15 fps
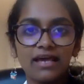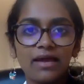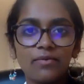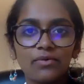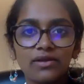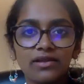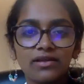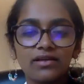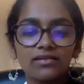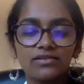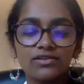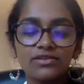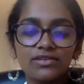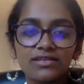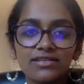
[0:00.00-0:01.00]
I'm one of the
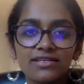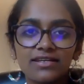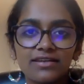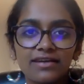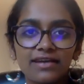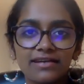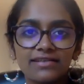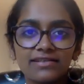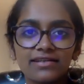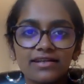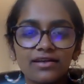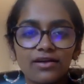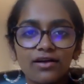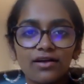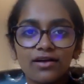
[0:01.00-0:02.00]
consultants here at Study
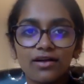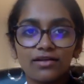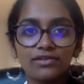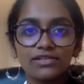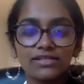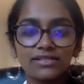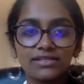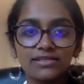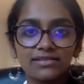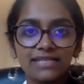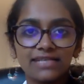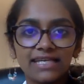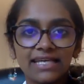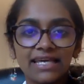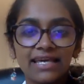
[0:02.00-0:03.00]
Hall College
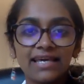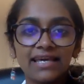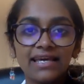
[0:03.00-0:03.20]
Consulting,